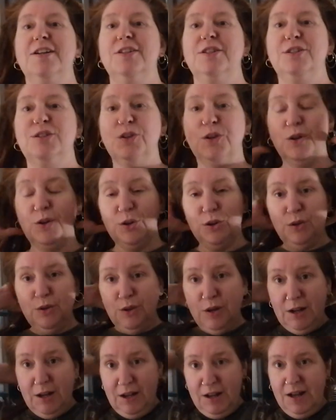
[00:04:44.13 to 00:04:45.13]

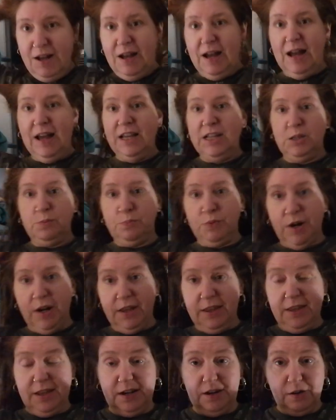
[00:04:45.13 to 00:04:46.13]
so uh, I
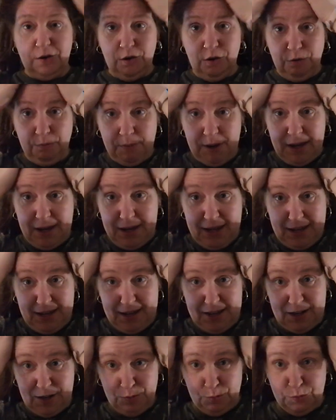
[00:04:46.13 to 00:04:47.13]
spray that on my
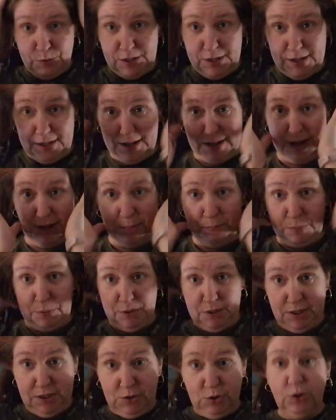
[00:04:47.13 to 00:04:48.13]
head when I
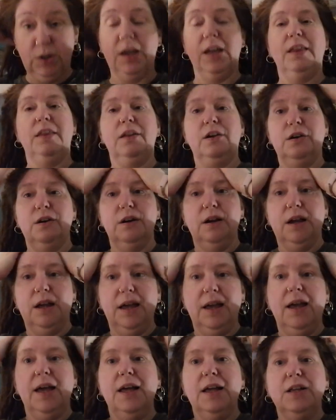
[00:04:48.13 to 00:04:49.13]
put it together
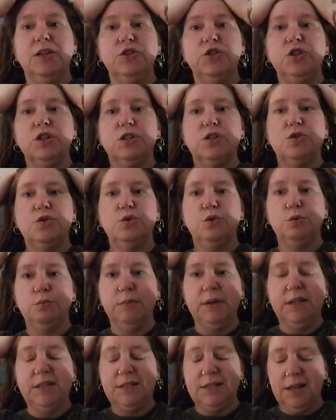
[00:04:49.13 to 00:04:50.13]
and just to
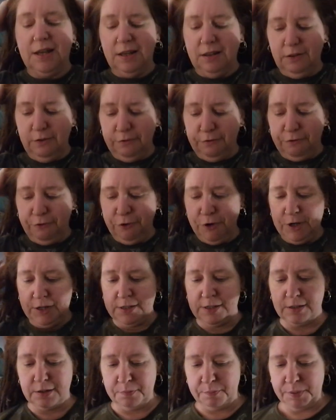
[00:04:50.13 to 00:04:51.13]
maintain the
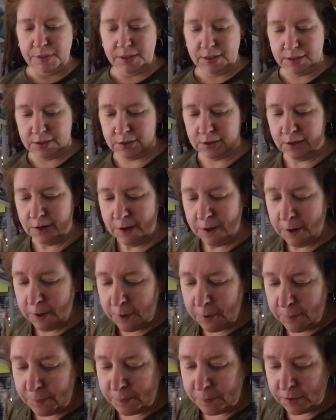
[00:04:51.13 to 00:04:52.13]
frizz a bit
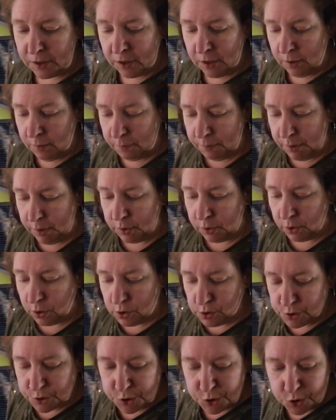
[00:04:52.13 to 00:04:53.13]
but
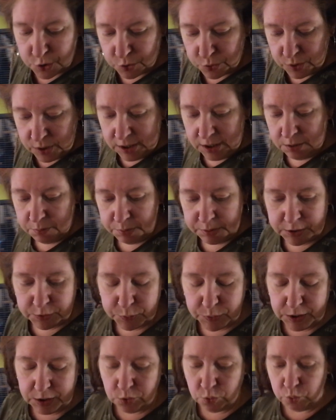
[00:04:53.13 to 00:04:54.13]
also in
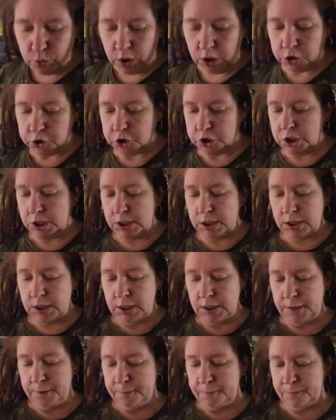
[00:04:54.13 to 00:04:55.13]
between
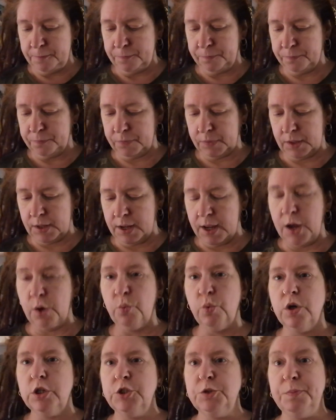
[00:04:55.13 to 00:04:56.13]
washing, I
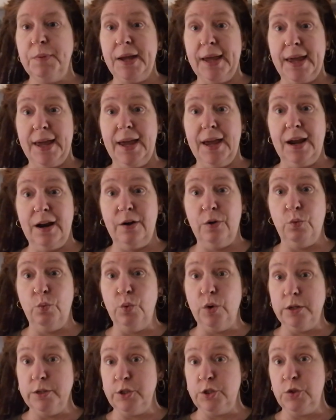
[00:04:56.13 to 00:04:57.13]
wash my hair
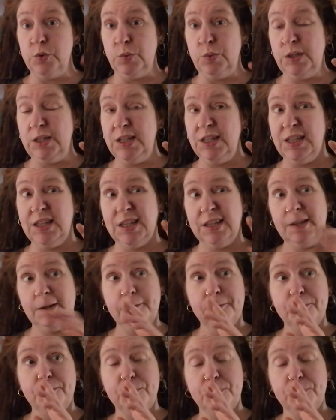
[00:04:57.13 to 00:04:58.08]
once a week.